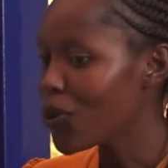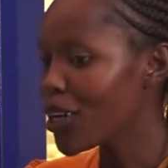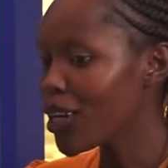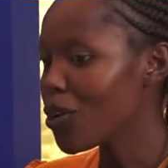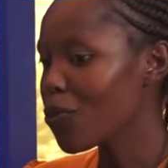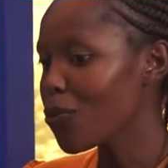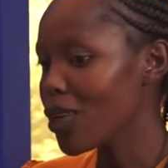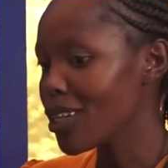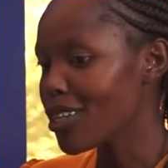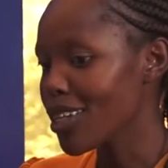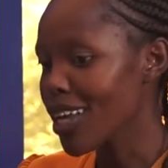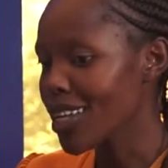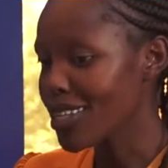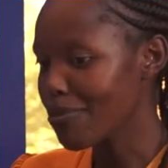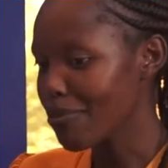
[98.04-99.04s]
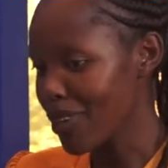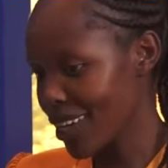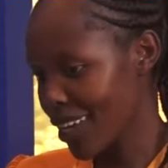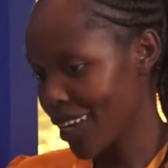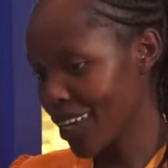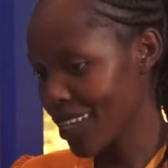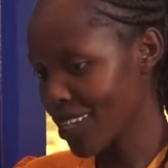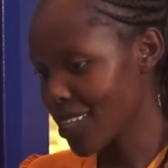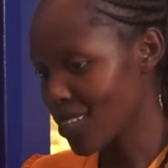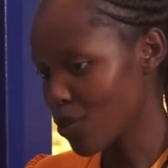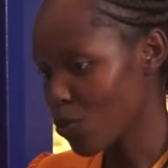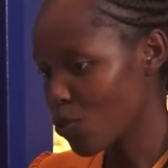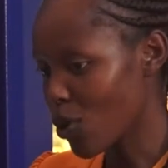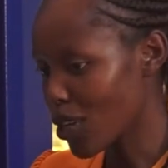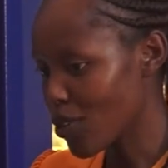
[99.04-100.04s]
We really want, as many Kenyans
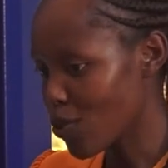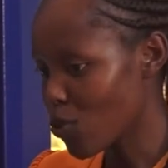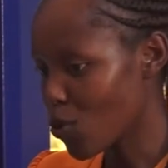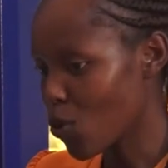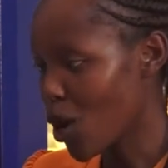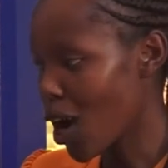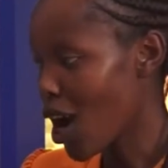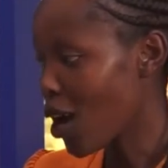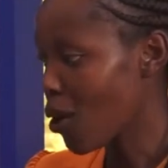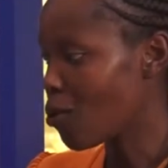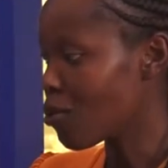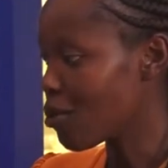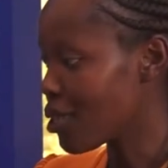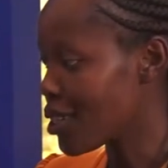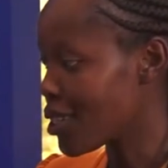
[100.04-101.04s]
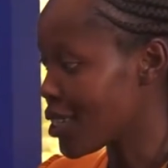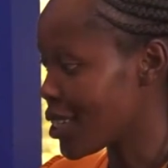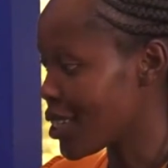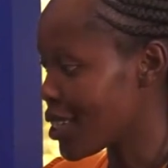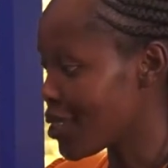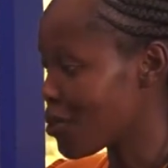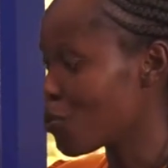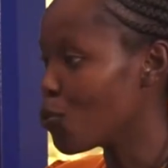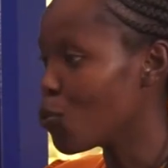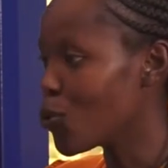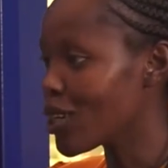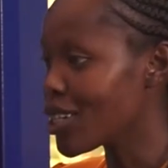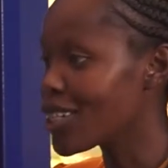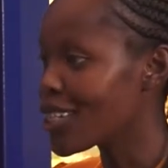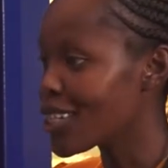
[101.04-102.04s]
would want to know, how is this,
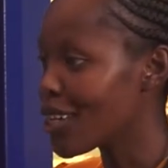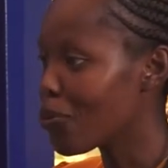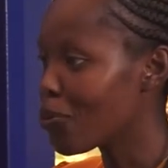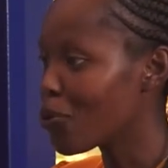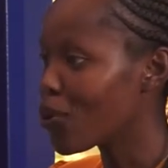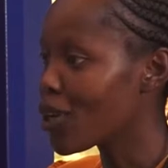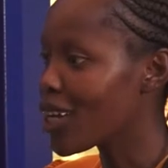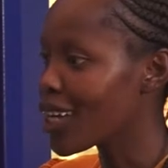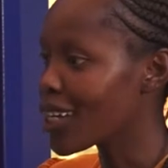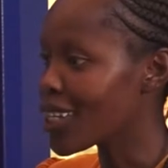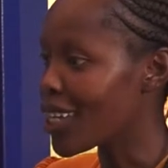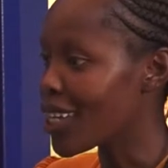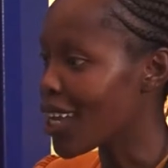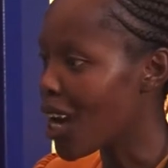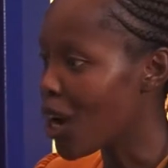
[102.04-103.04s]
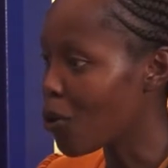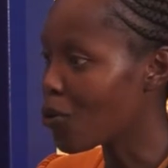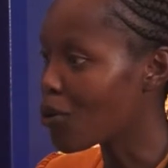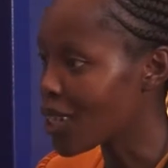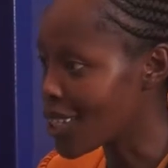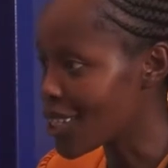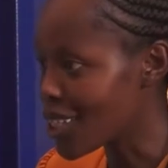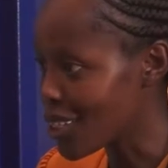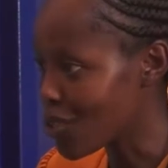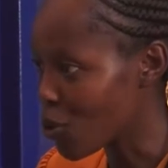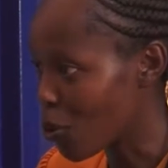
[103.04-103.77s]
what is the product and how does